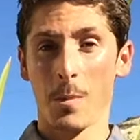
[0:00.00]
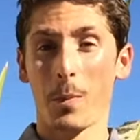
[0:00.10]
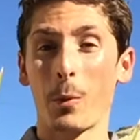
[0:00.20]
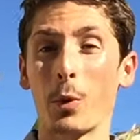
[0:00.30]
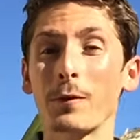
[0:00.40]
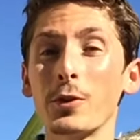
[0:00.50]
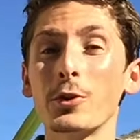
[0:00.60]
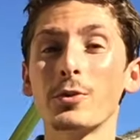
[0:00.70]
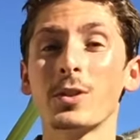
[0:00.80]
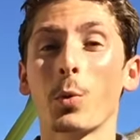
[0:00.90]
But what if you
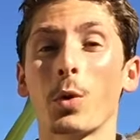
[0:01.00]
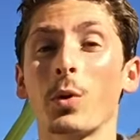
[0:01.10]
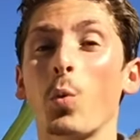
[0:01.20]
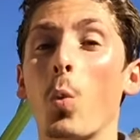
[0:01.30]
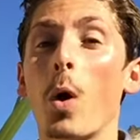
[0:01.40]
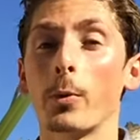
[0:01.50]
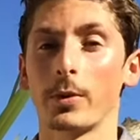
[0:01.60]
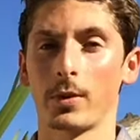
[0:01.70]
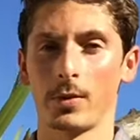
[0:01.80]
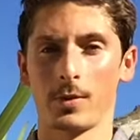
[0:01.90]
use the word
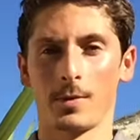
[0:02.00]
won't?